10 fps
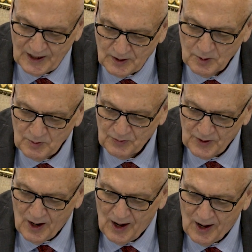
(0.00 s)
kingdom of
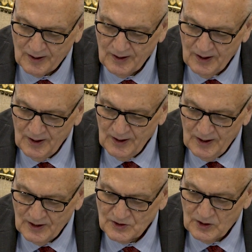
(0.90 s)
God
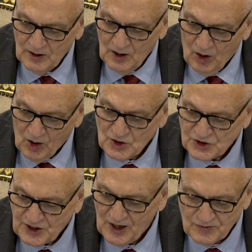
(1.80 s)
and our
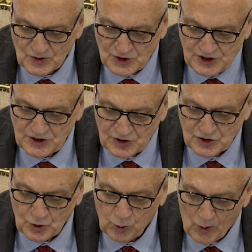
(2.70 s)
Savior
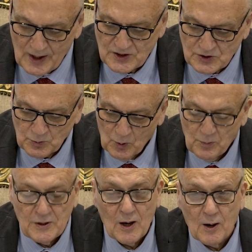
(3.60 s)
Jesus Christ will
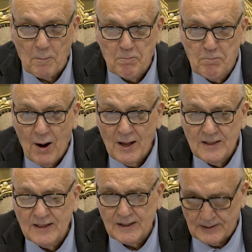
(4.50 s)
be
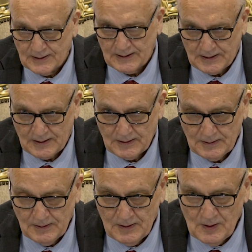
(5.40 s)
abundantly
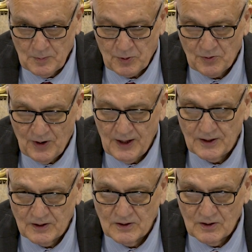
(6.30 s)

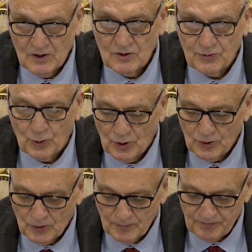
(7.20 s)
provided for
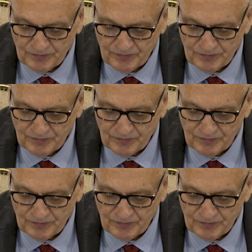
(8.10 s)
you.